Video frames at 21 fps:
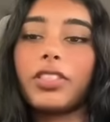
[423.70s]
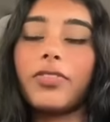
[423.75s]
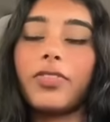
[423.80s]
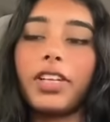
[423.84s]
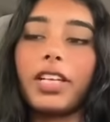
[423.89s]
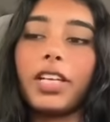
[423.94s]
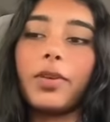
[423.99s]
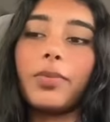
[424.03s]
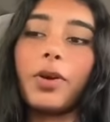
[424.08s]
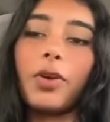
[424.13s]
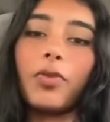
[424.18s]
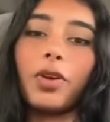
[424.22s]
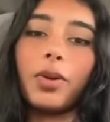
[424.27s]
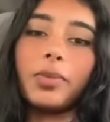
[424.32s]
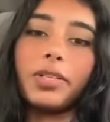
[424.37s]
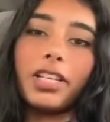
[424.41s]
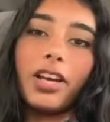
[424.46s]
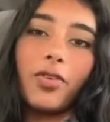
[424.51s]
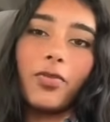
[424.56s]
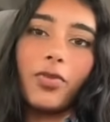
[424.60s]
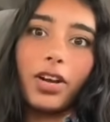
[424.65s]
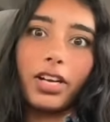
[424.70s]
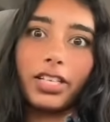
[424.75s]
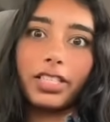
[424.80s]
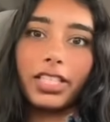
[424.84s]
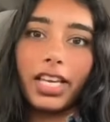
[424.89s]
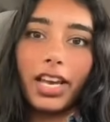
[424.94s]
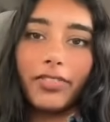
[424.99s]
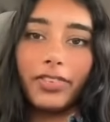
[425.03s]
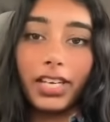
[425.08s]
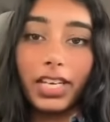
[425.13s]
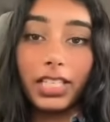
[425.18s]
the video about women not
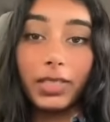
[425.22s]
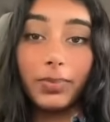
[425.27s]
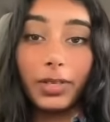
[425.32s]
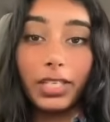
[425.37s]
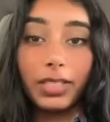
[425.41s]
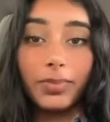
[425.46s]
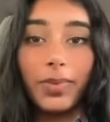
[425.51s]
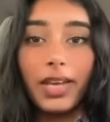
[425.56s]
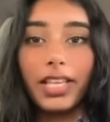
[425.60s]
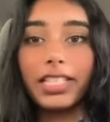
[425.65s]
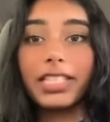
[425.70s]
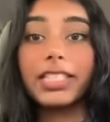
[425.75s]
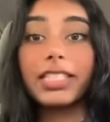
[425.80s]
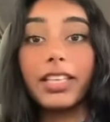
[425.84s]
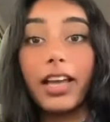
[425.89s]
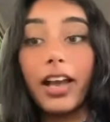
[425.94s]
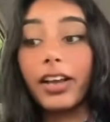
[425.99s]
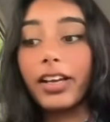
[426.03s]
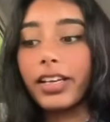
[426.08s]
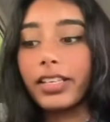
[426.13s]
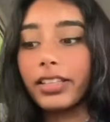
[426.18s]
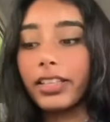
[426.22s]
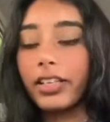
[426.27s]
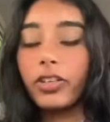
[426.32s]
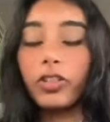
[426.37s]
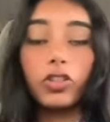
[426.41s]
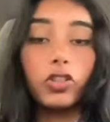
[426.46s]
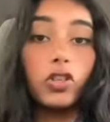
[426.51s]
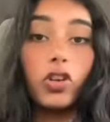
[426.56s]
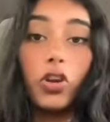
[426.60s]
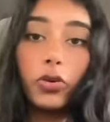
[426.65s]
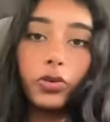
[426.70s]
wanting to have kids because men suck and
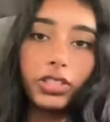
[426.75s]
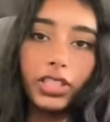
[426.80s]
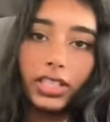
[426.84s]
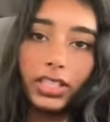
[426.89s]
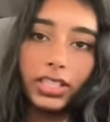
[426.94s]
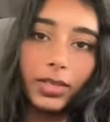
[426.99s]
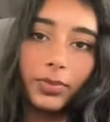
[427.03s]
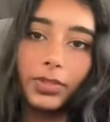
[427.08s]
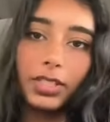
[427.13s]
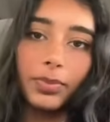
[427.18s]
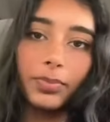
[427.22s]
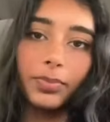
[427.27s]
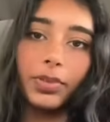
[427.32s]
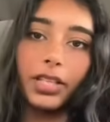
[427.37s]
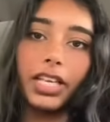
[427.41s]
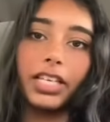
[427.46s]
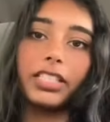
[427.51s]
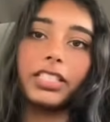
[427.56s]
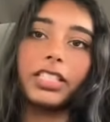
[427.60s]
there's no systems in place